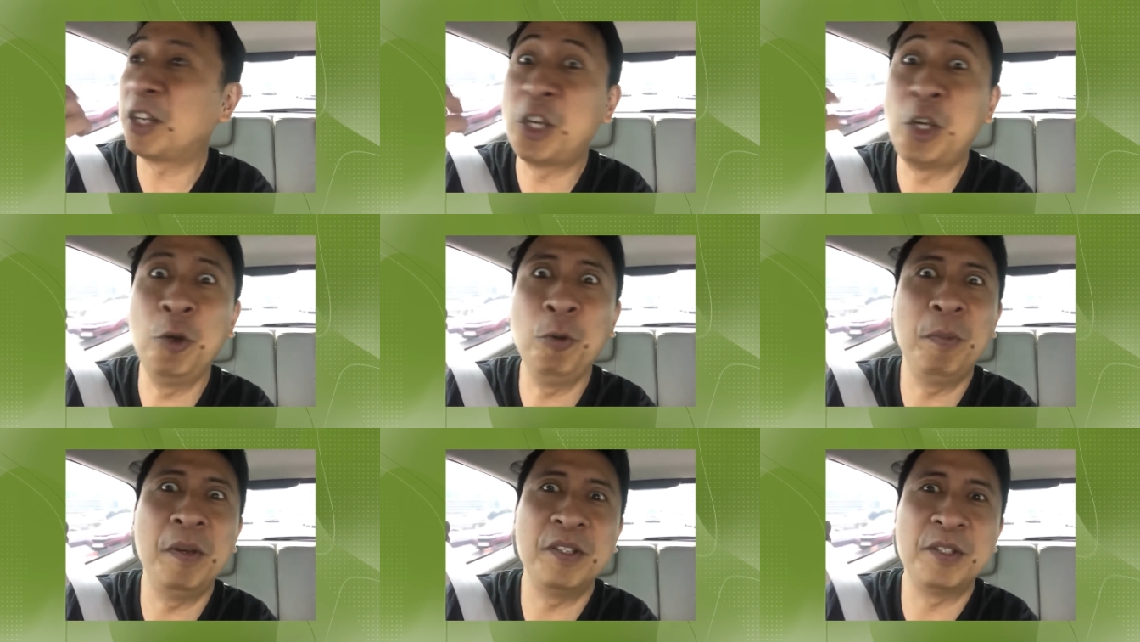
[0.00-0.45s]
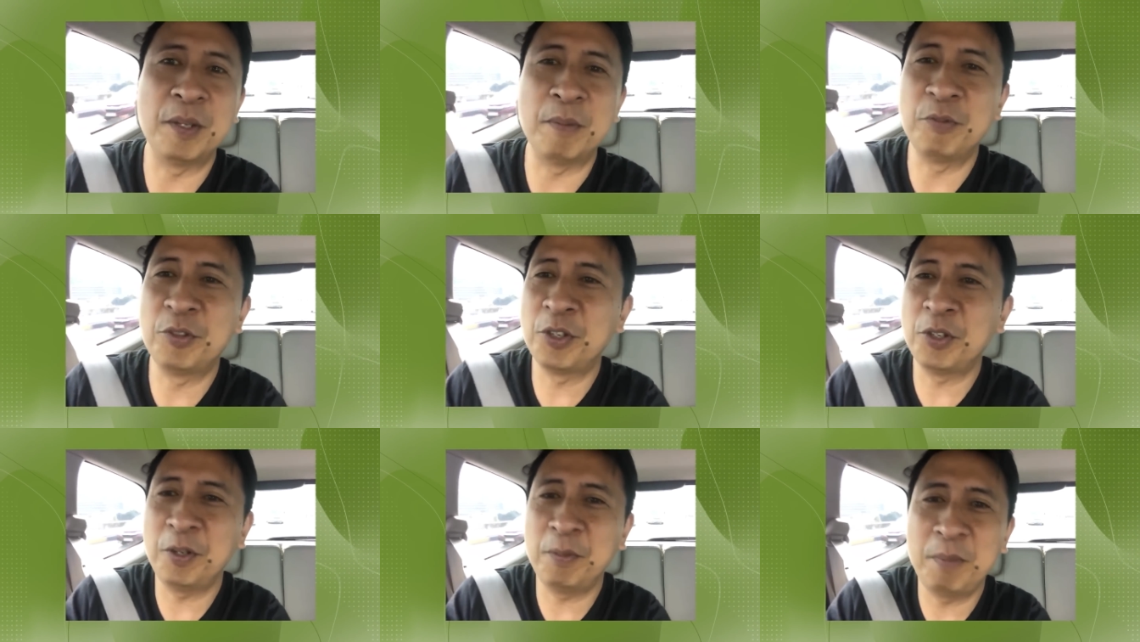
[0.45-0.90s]

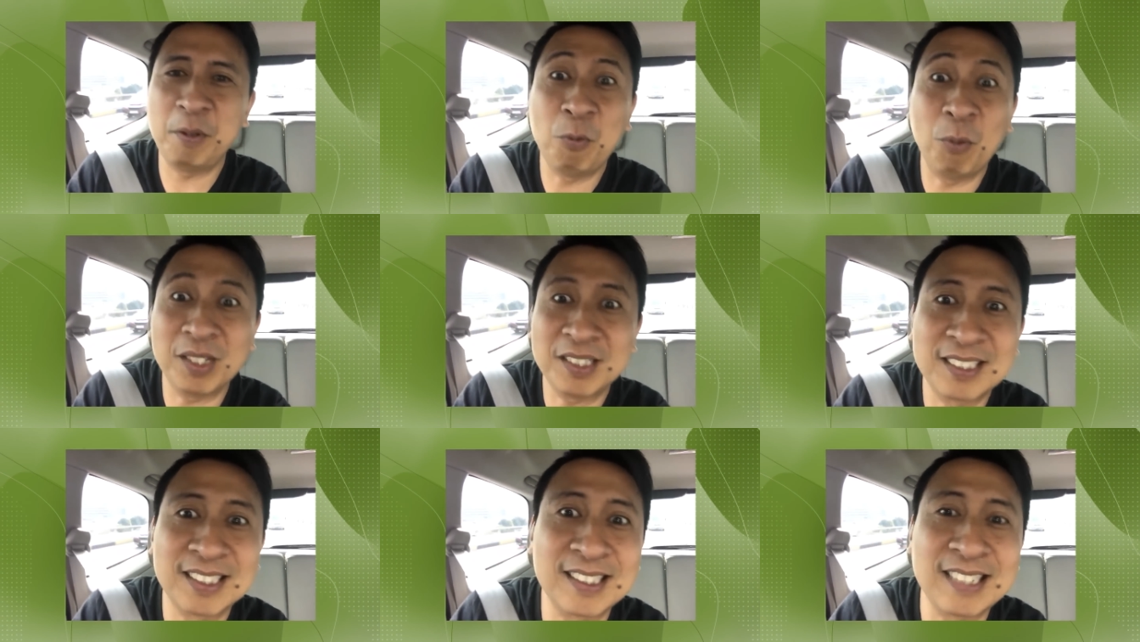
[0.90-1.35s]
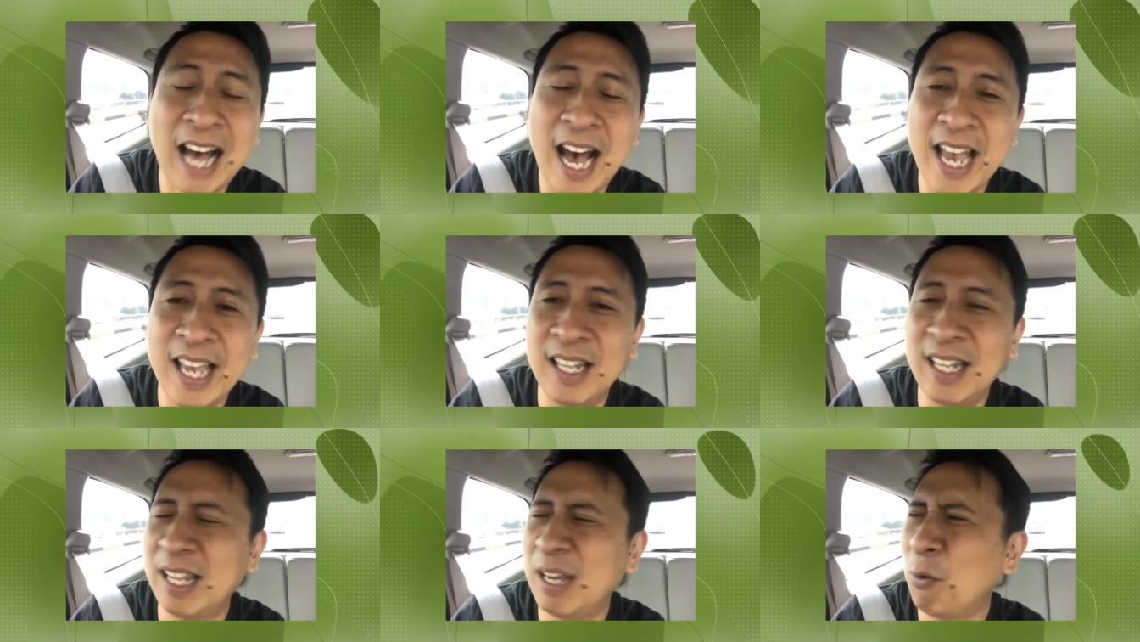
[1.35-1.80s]
cubism? Should it be what
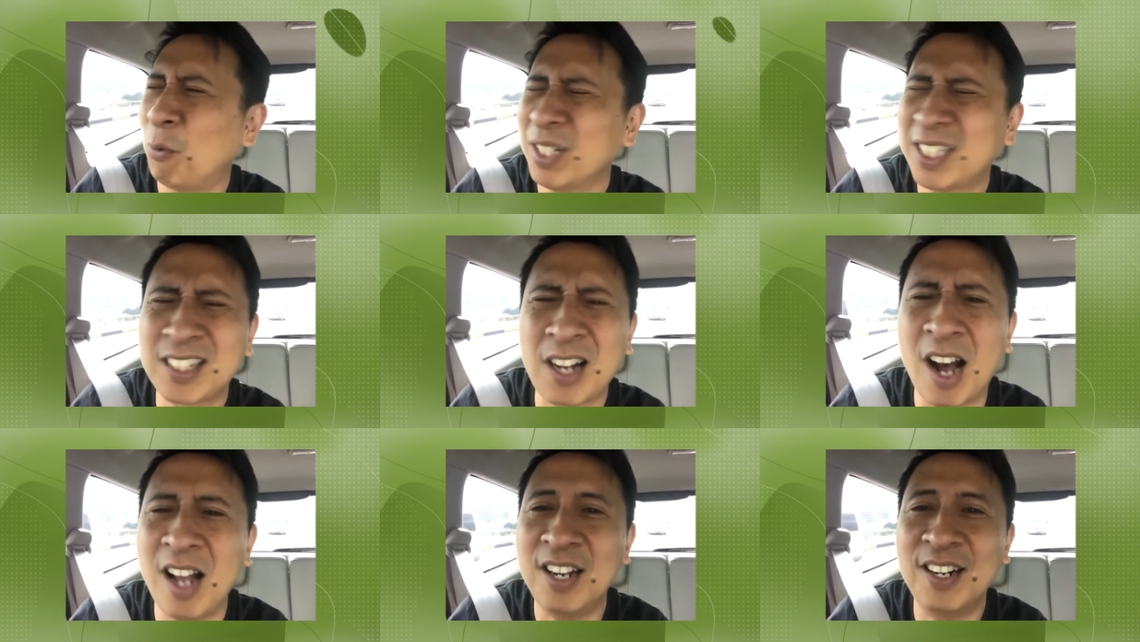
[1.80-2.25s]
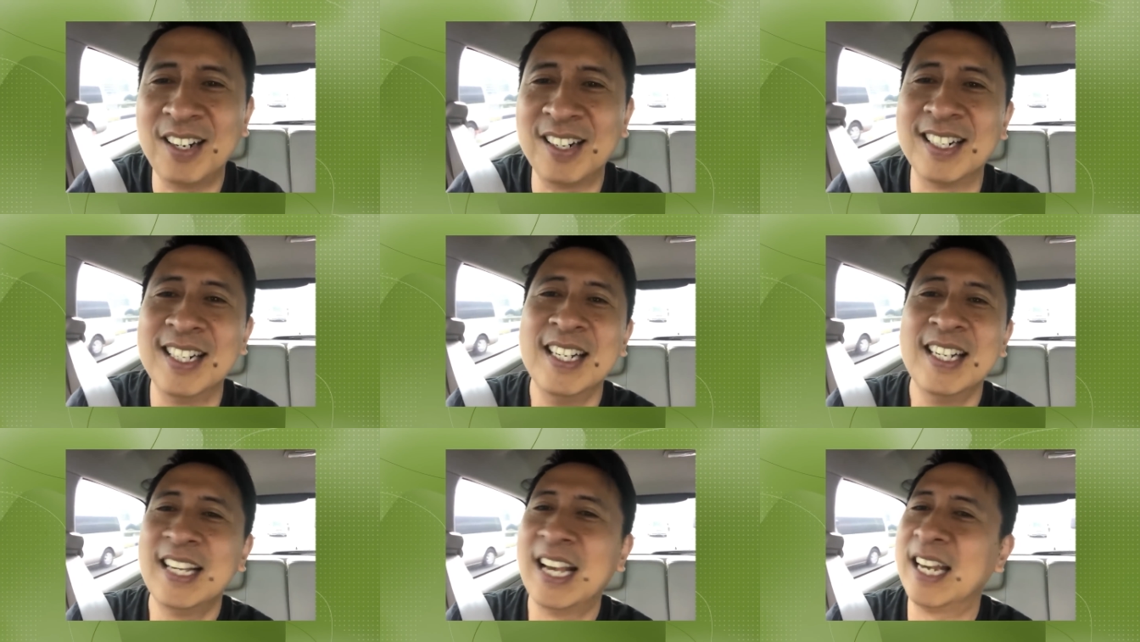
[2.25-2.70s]
style? Uh, what
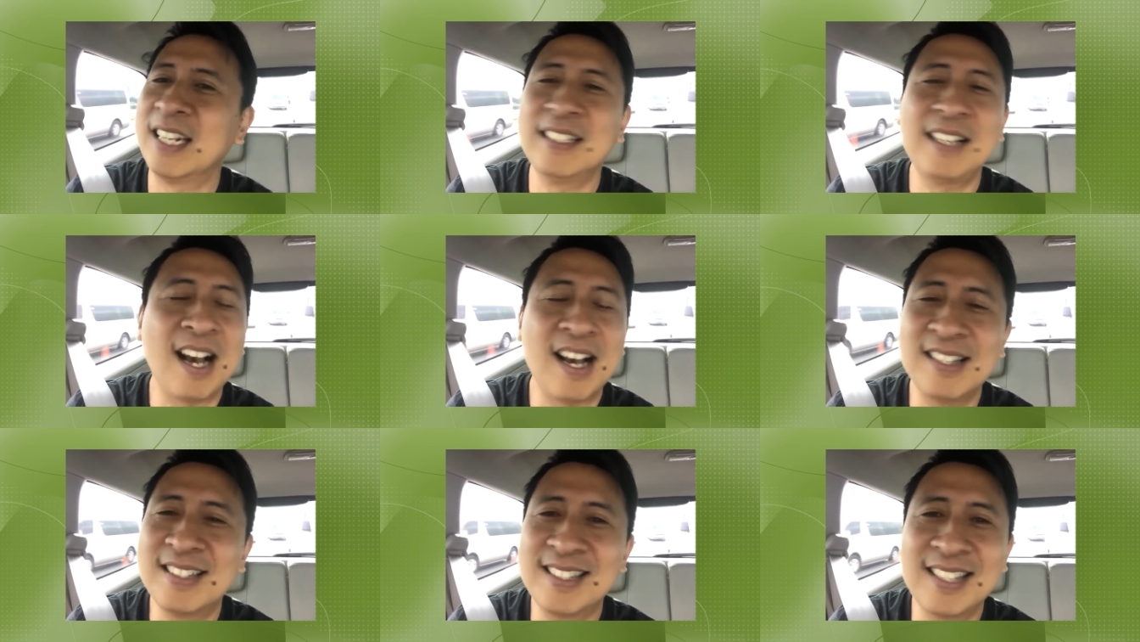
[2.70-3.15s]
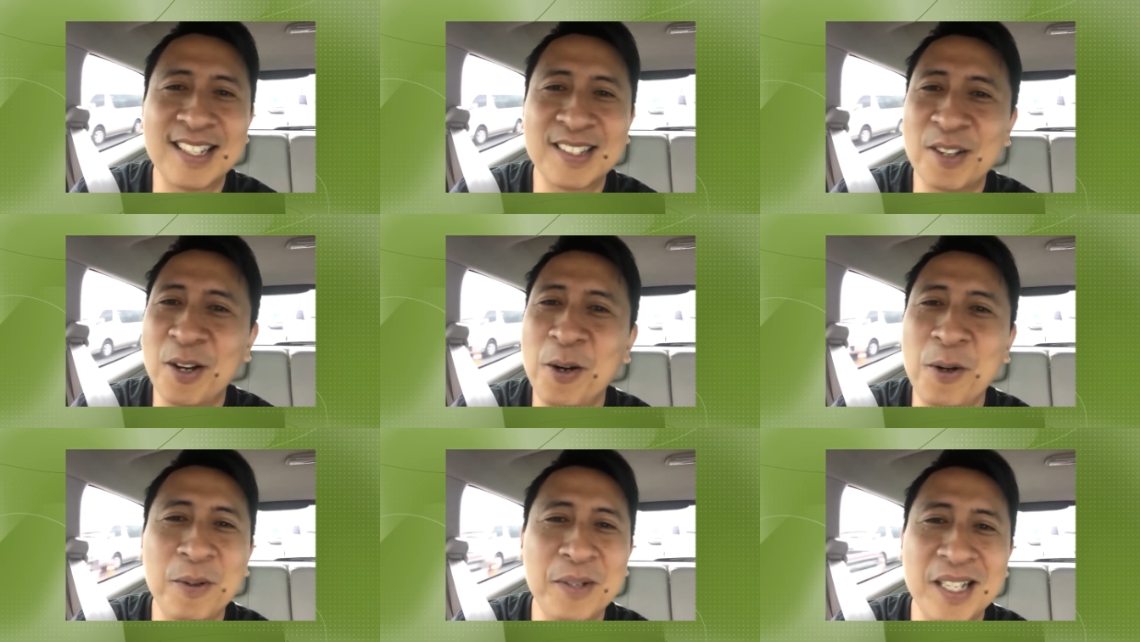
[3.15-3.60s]
color? And God
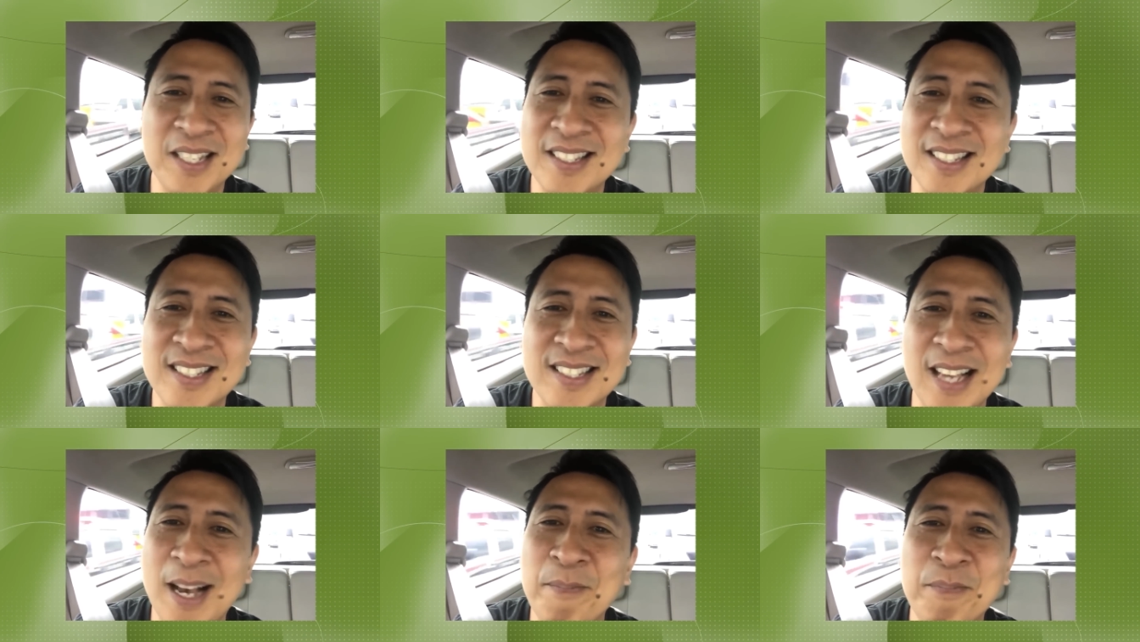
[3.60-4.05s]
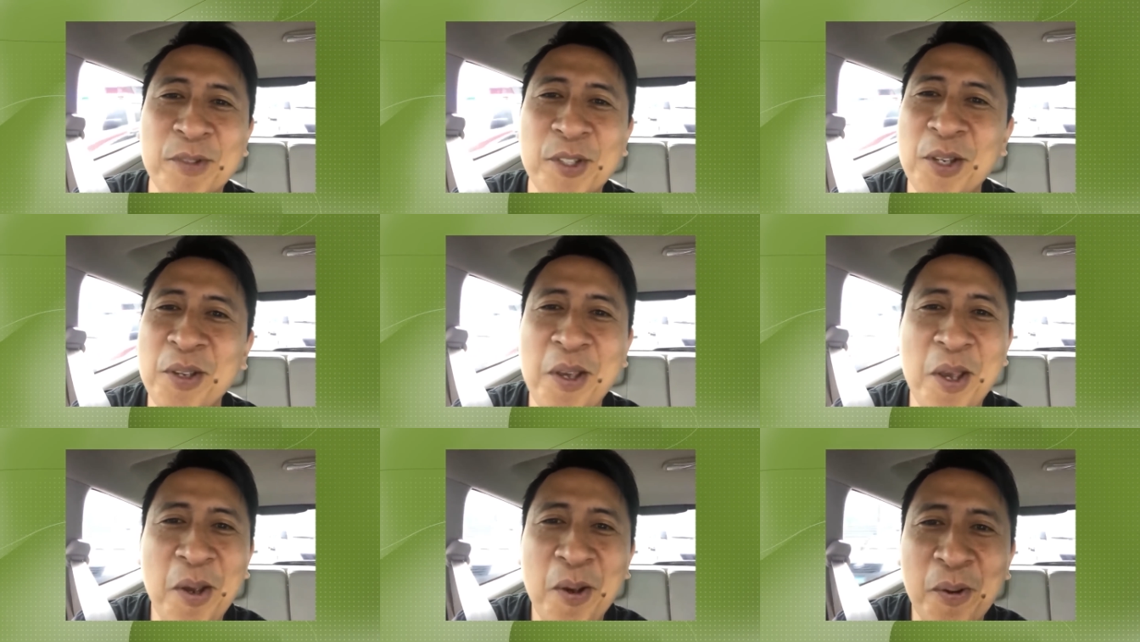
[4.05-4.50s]
says, oh, it's up
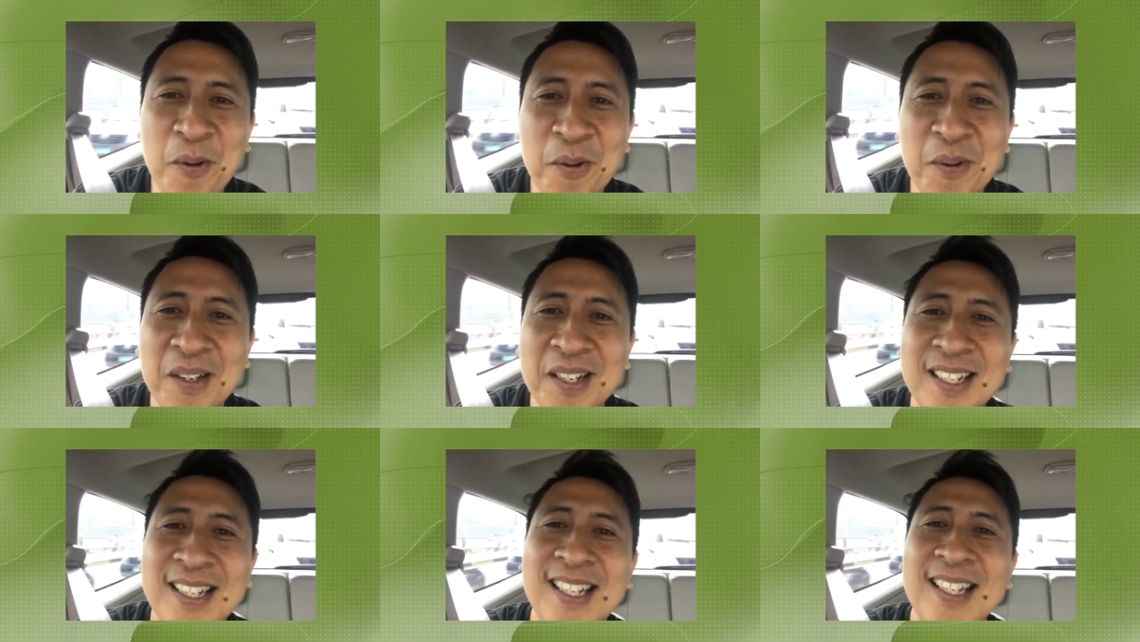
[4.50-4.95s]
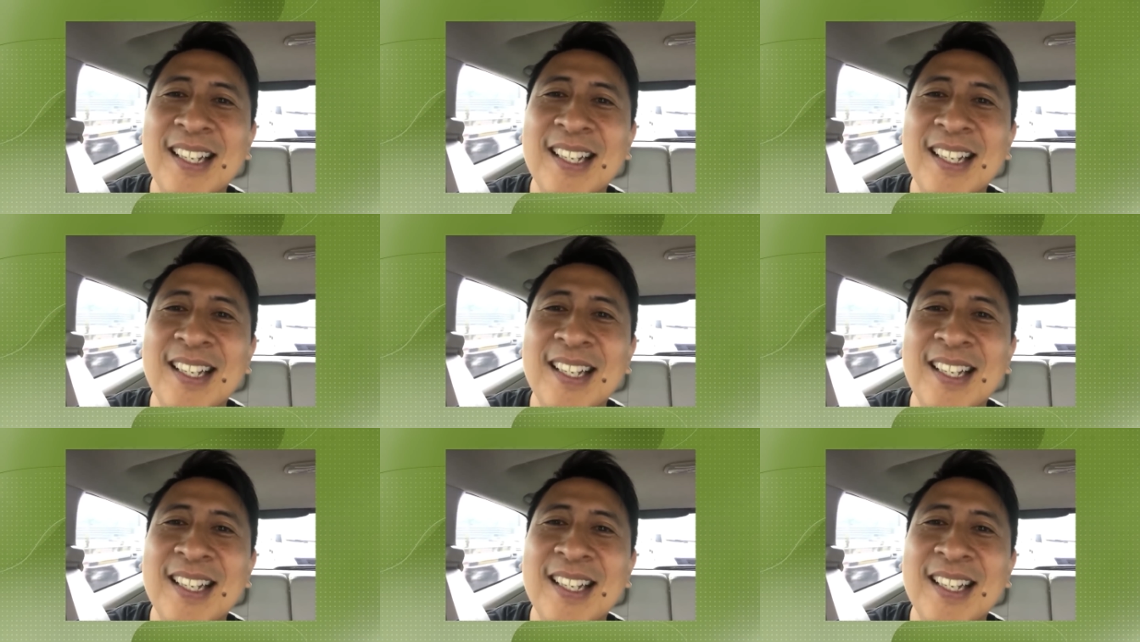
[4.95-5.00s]
to you.